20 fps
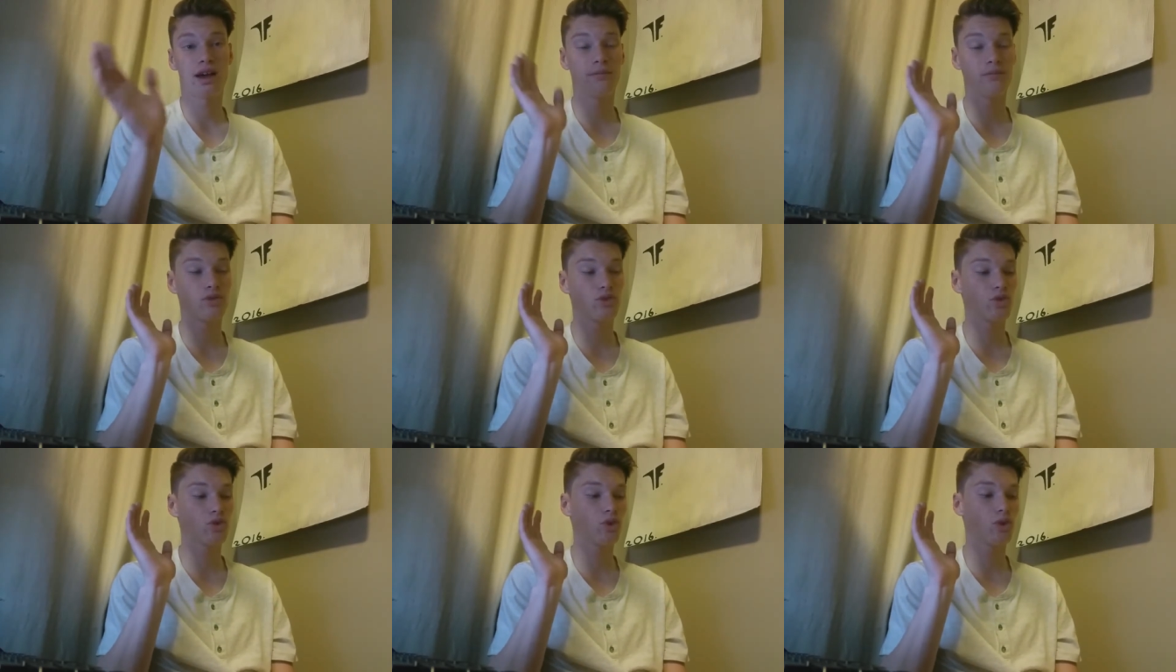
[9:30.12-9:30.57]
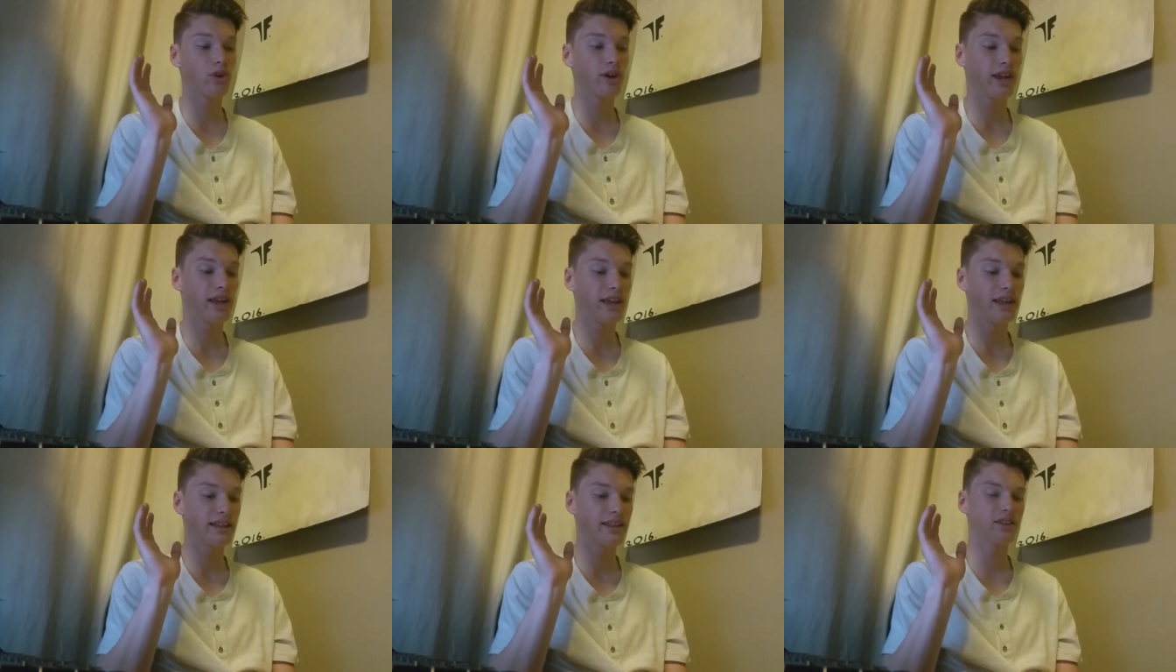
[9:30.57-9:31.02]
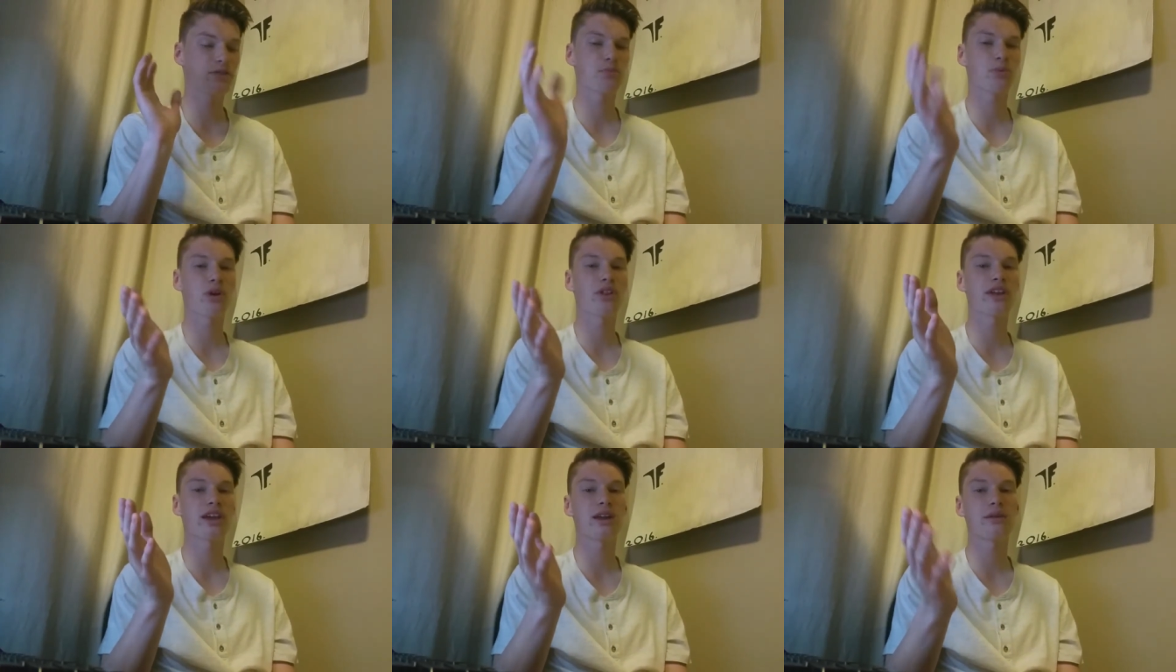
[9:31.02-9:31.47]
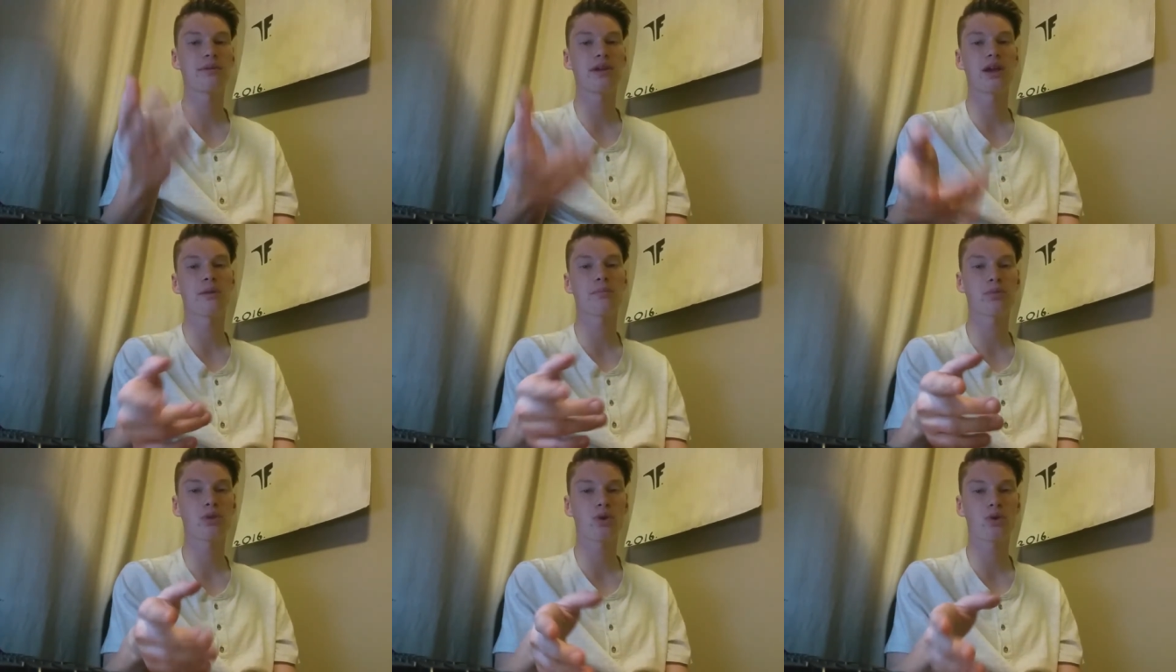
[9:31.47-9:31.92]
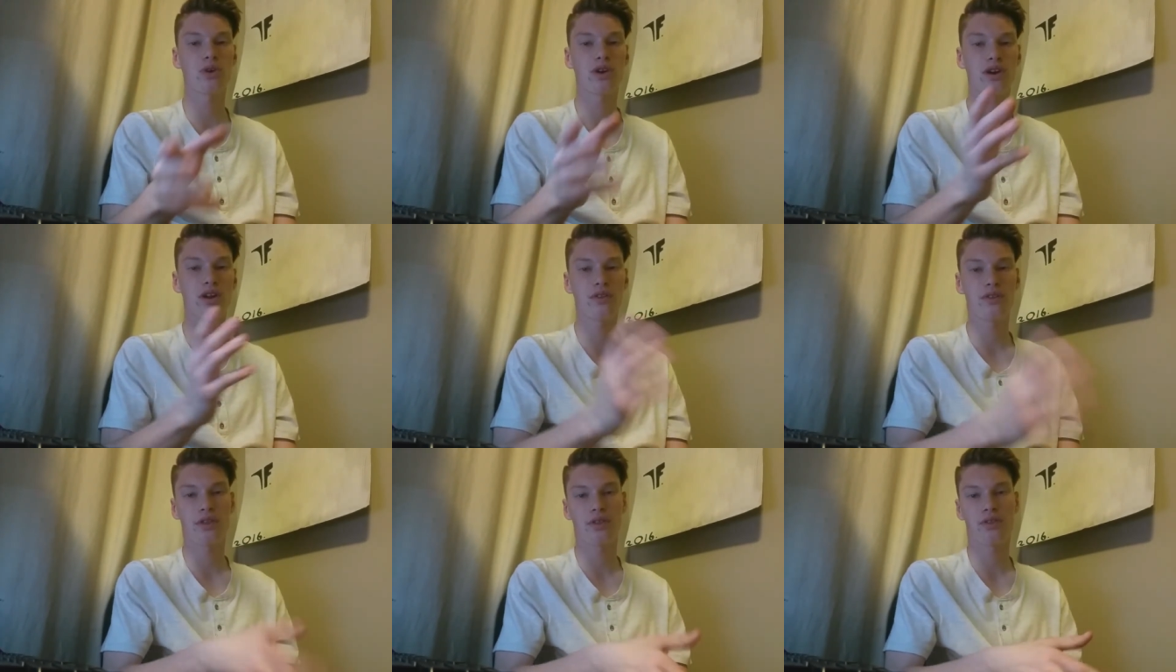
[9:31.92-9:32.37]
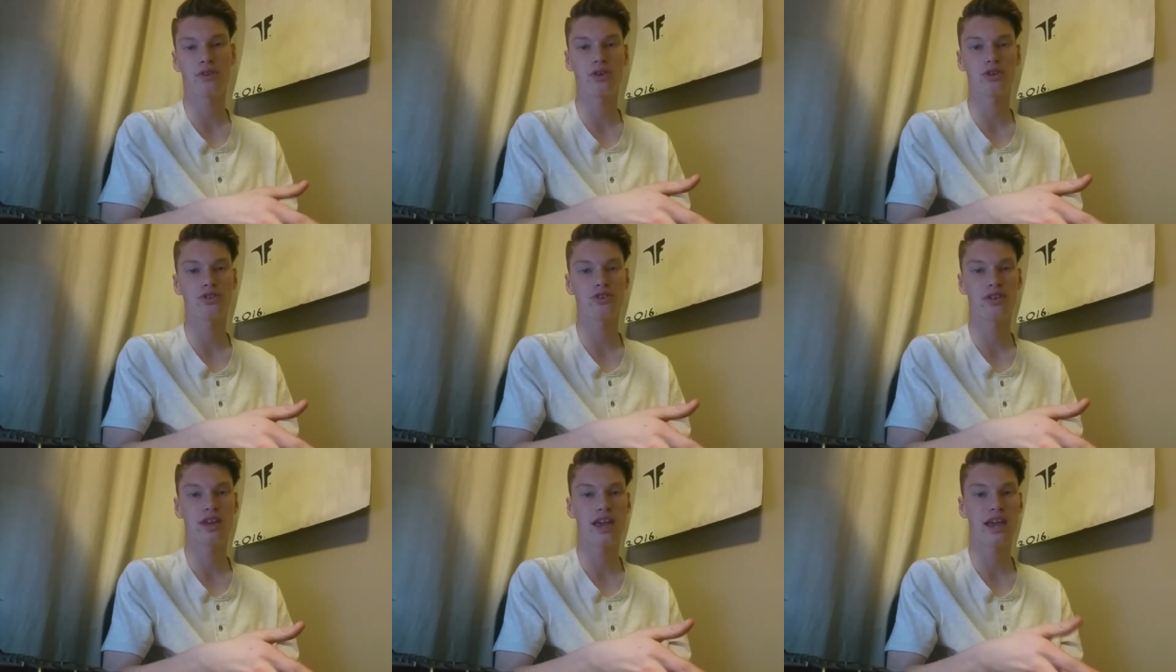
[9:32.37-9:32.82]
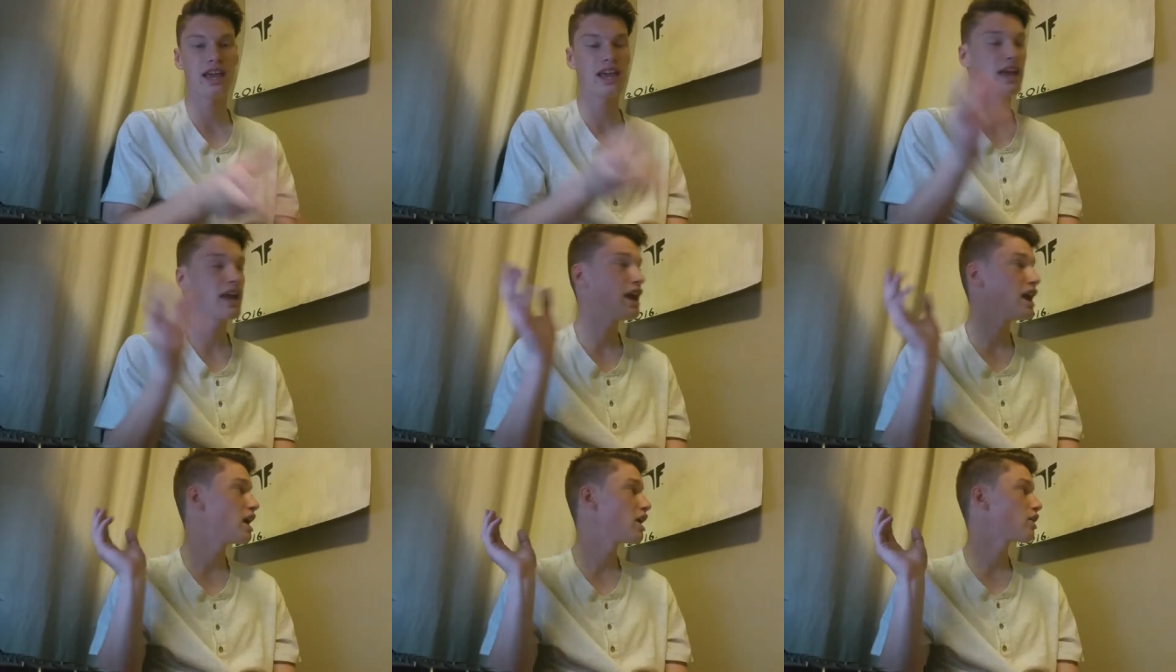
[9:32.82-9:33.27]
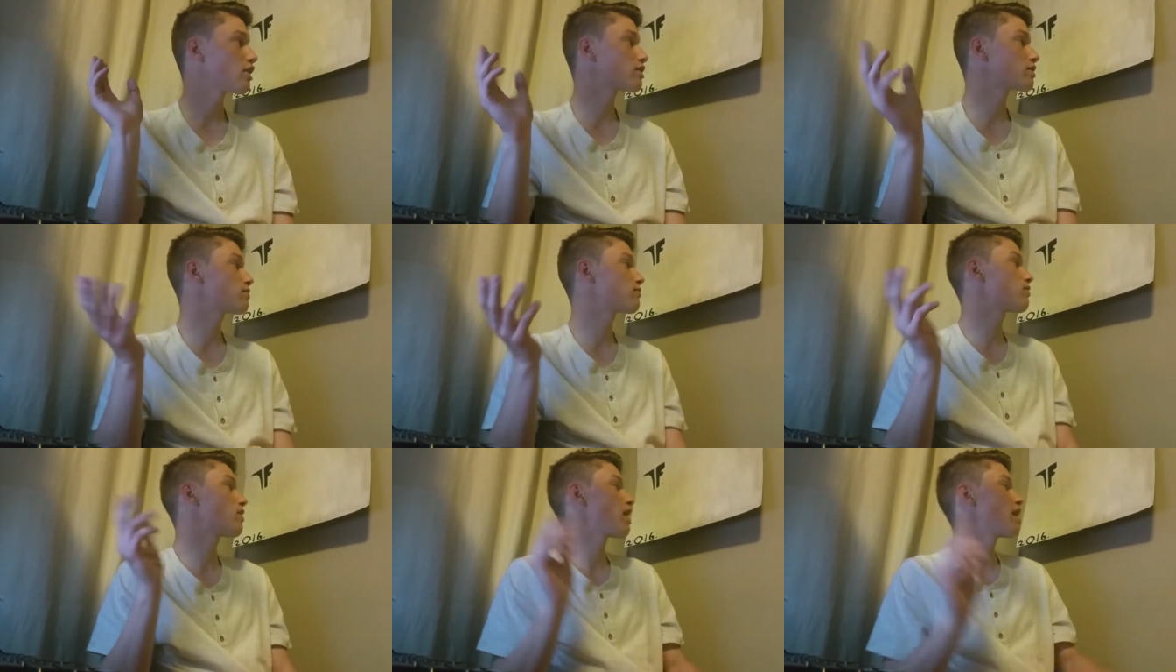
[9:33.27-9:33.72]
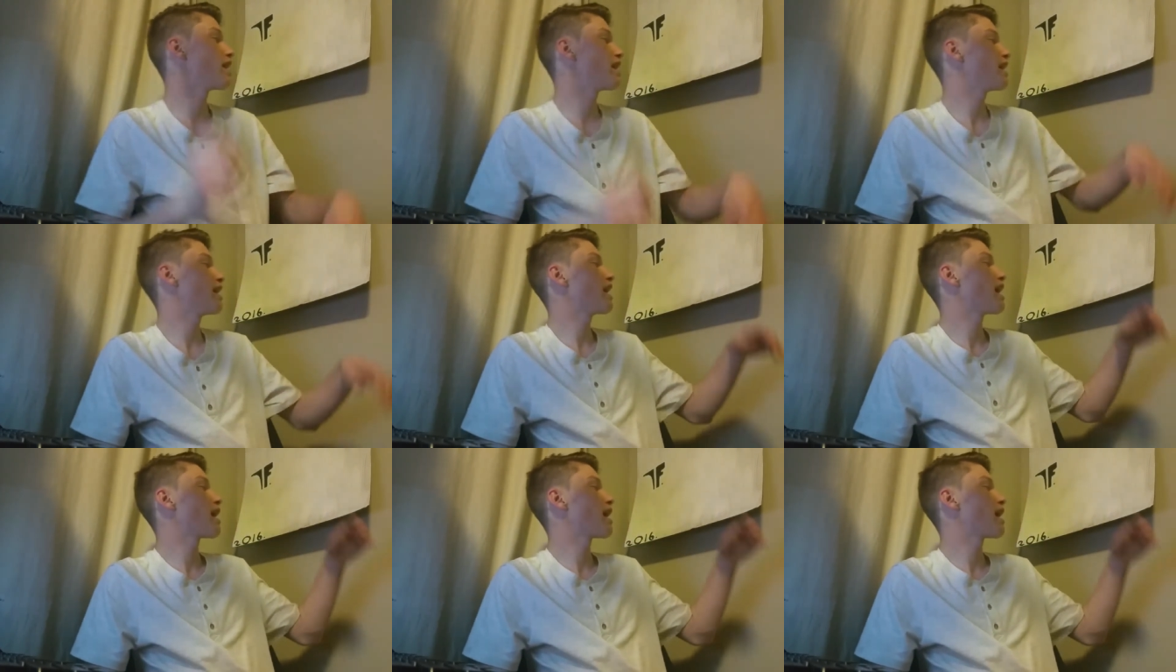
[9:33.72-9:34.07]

I'm sorry. This is probably going to be uploaded on the Thursday, not the Friday.